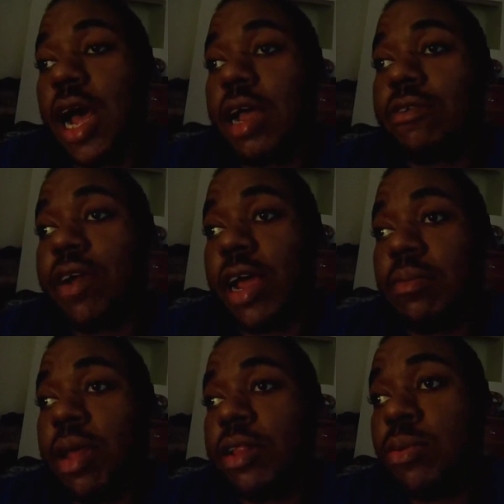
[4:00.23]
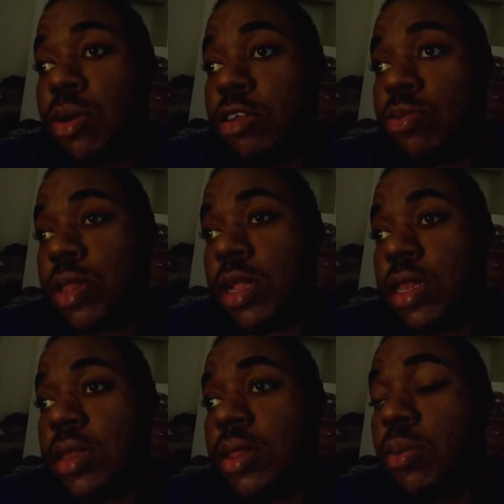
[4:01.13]
I could recommend the ones with
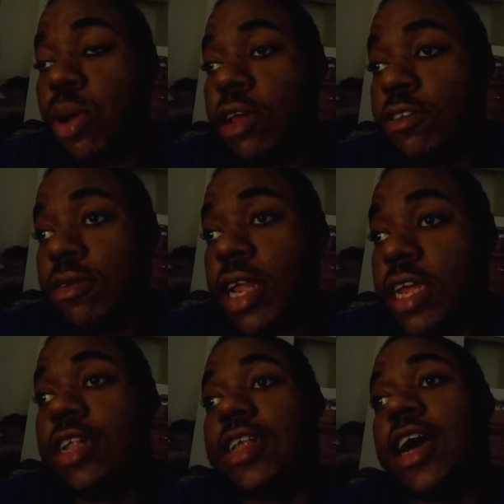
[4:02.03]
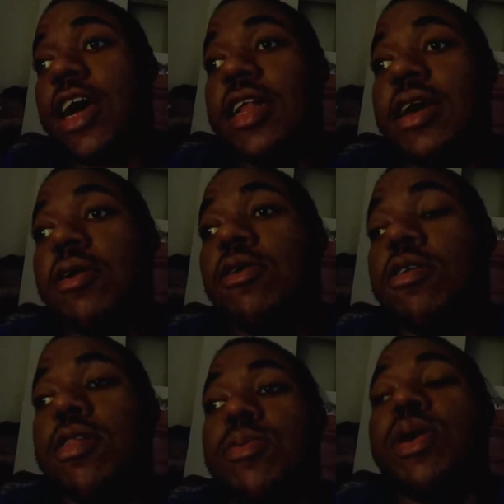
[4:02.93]
the wings on the inside
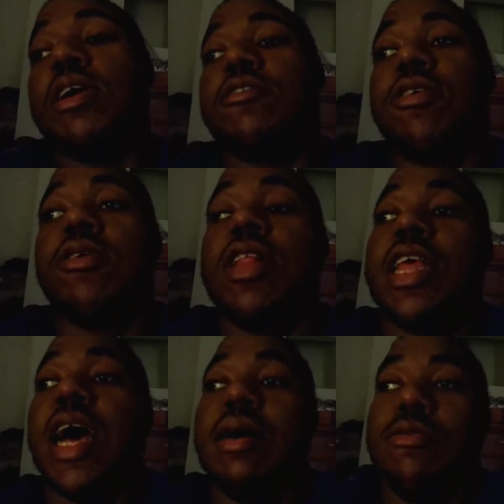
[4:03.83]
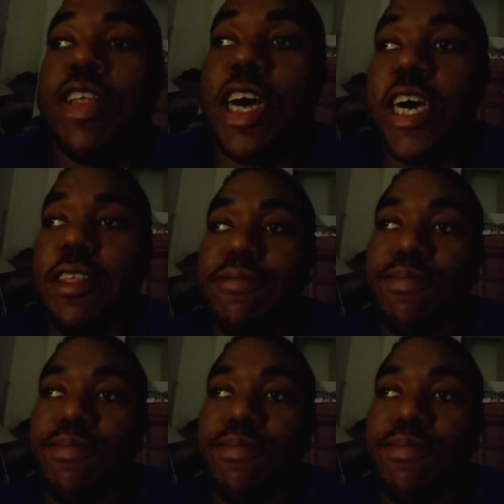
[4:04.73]
or the wings on the outside.